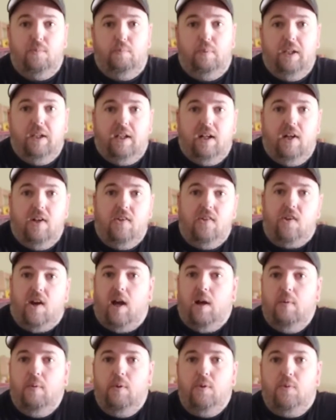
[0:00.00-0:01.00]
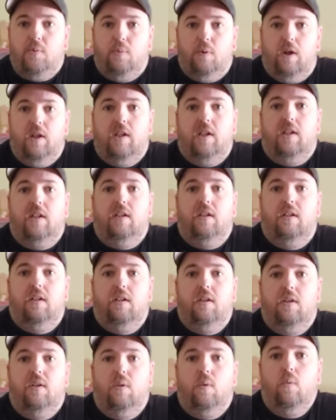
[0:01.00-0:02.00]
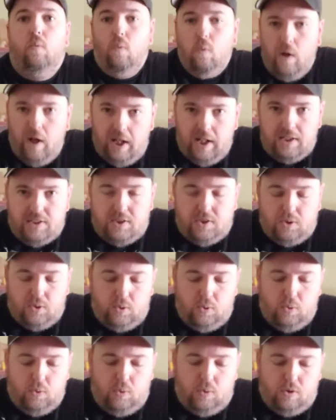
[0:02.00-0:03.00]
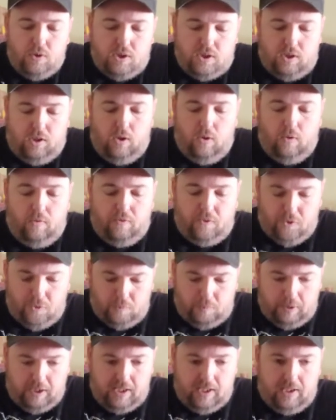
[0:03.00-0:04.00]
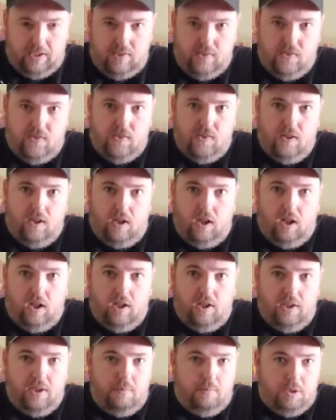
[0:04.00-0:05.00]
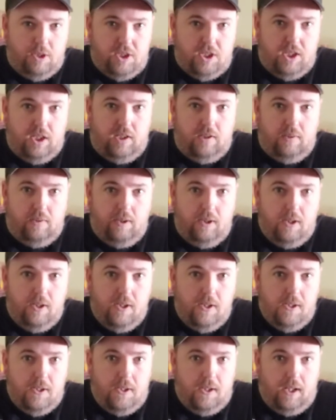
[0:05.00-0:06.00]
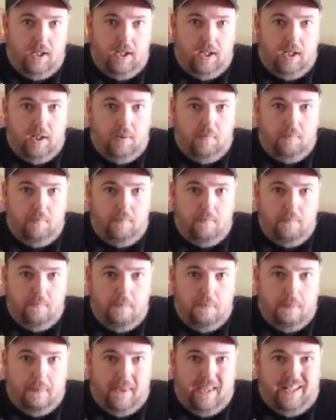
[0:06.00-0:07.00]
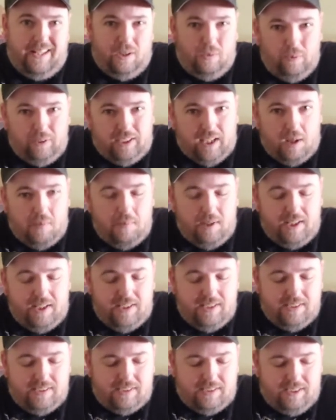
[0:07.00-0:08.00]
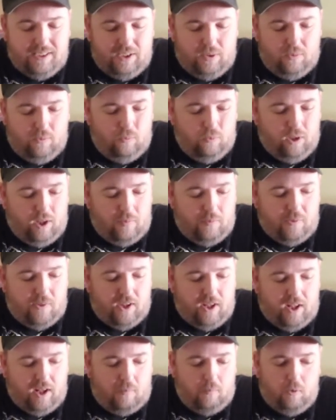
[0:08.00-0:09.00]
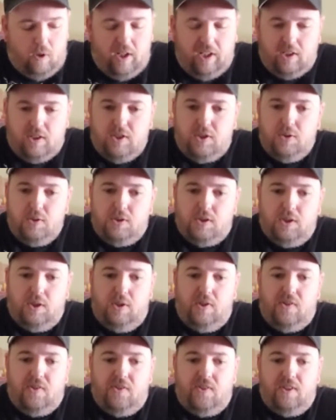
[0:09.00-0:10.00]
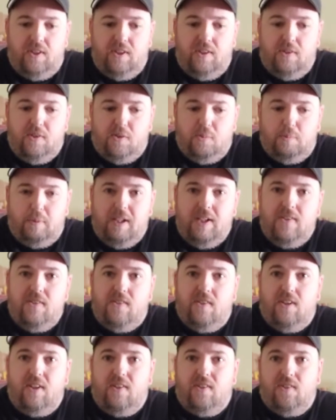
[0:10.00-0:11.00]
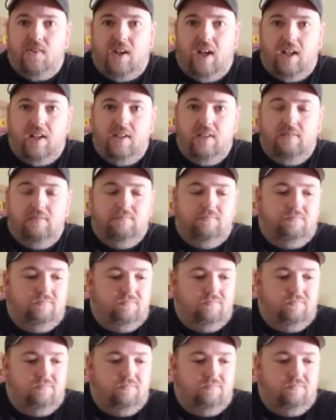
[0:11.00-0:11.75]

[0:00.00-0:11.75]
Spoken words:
because I was running way too slow of speeds on the machine. Now what that means when I'm saying I'm running too slow of speeds and it's gotten